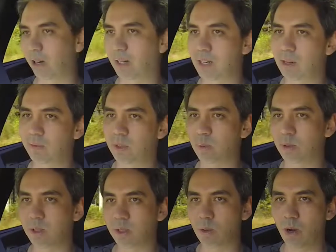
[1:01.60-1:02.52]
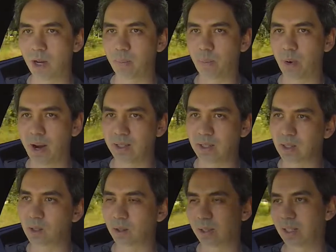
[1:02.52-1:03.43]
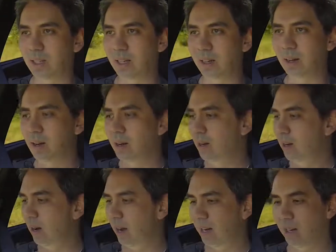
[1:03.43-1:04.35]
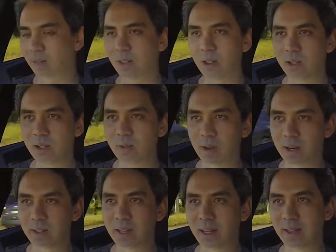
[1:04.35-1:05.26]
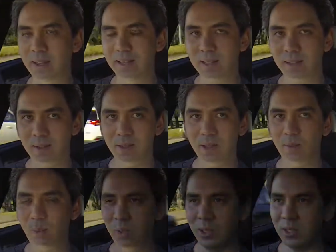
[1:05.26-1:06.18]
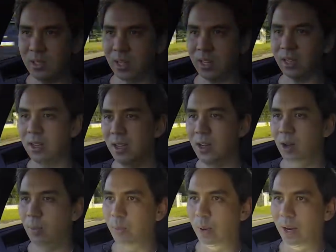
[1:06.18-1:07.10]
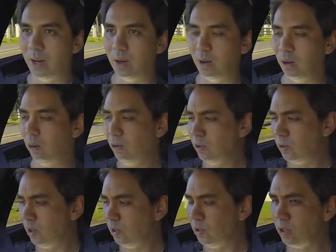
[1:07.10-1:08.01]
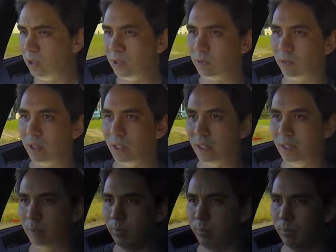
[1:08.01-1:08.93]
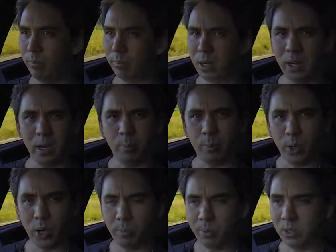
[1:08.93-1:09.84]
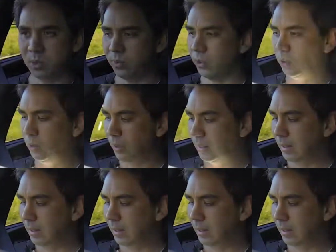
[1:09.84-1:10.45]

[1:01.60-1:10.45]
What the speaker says: comfortable, it's quite practical in here. I'd even go so far to say that it's simplistic, but also just really kind of purposeful.